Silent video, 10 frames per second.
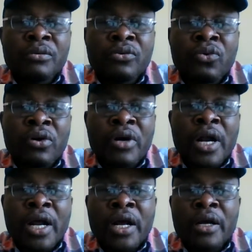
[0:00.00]

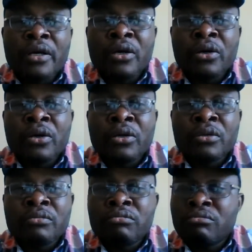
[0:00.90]
water
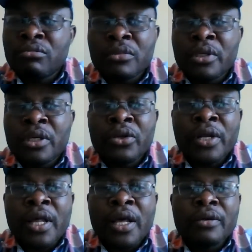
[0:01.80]
or any
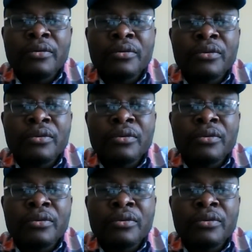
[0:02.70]
other